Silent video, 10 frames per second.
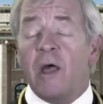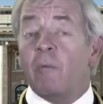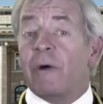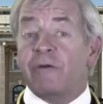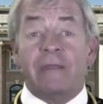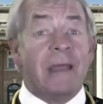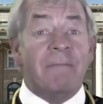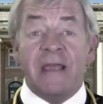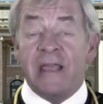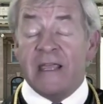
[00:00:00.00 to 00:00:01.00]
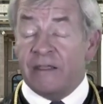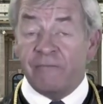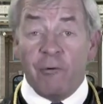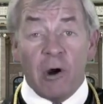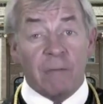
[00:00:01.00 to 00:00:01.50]
whether they be in the
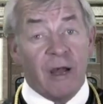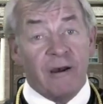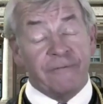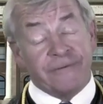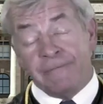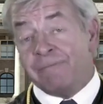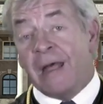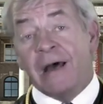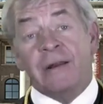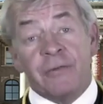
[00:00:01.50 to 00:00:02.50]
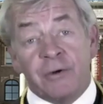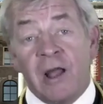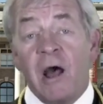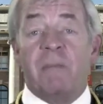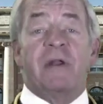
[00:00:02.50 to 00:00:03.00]
form of another
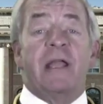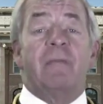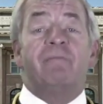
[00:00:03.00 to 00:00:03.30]
company,